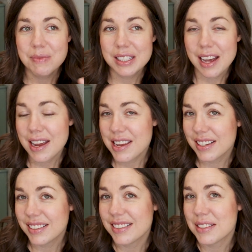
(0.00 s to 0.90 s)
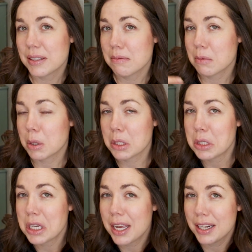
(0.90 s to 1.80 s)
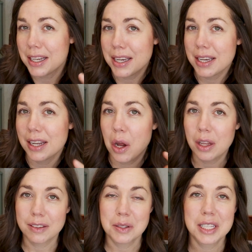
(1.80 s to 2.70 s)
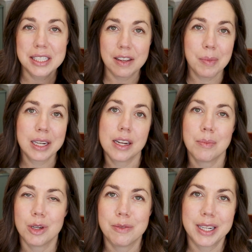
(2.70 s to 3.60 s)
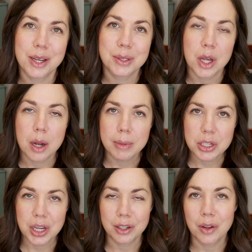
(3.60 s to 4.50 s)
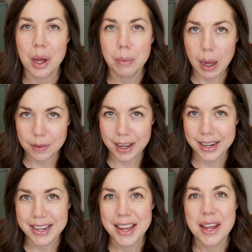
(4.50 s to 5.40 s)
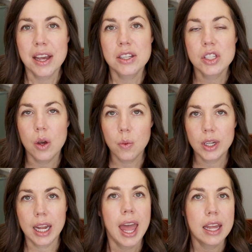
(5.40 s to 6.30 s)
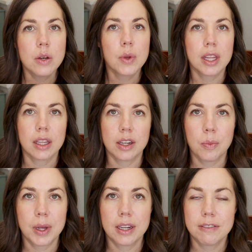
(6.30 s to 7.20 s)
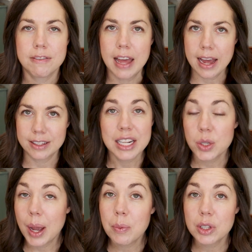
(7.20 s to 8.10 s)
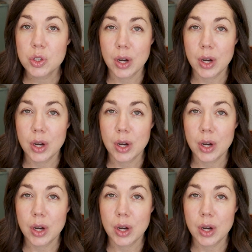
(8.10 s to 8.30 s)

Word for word: science and Christianity and all of those things. I've made a number of videos on my channel about that. So we're going to end with a little bit of that. And so I will